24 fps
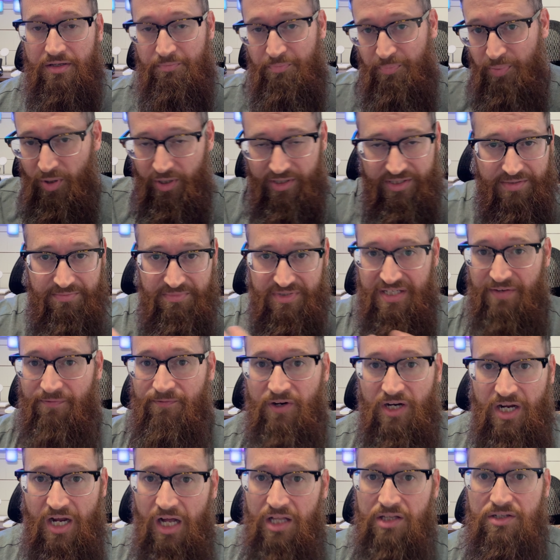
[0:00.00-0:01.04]
put some
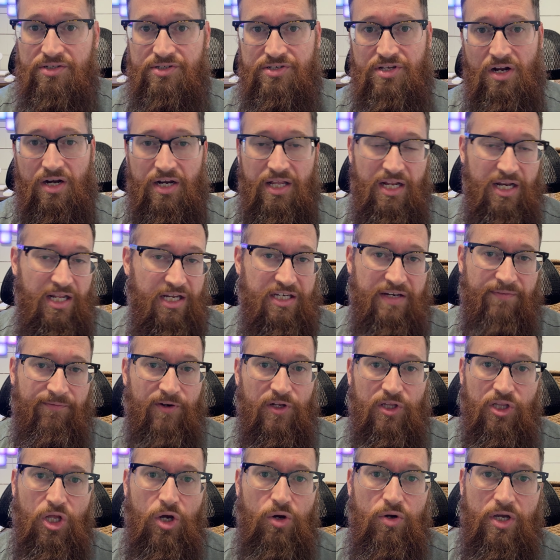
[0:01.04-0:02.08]
different colors on it and a
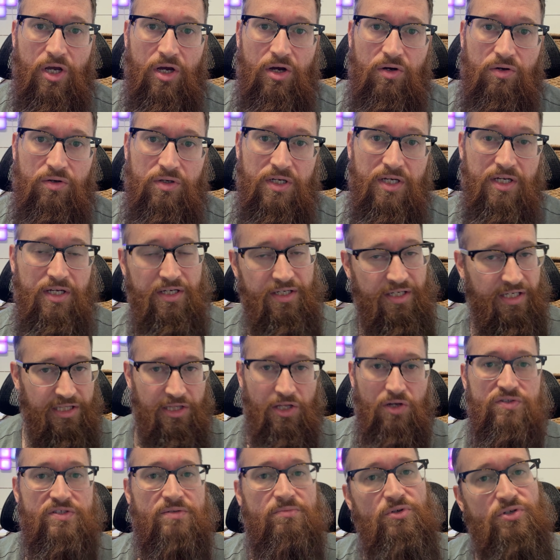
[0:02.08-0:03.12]
different logo, and
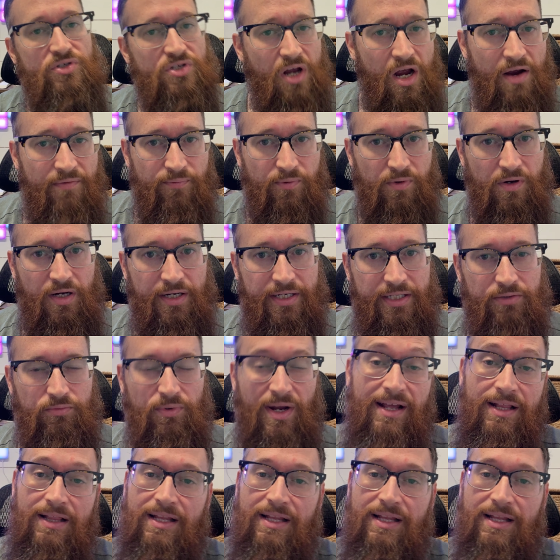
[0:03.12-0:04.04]
load some new software on it, right?